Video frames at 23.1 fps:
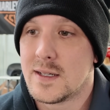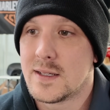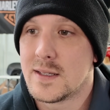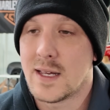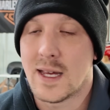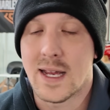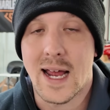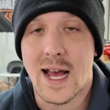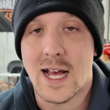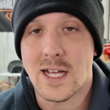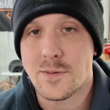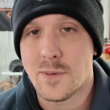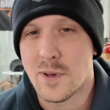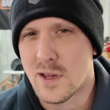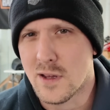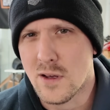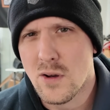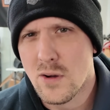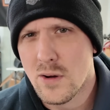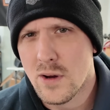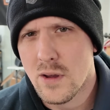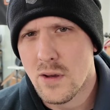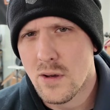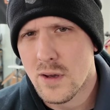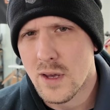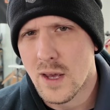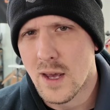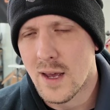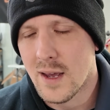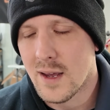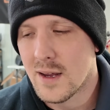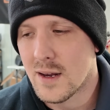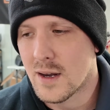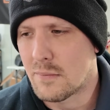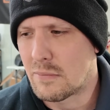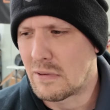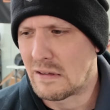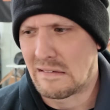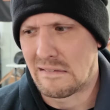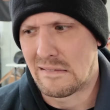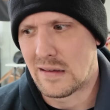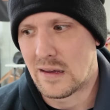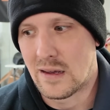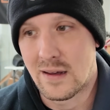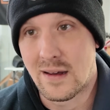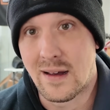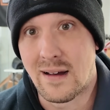they'd ask me like, "Oh, are you okay?" And I'd be like,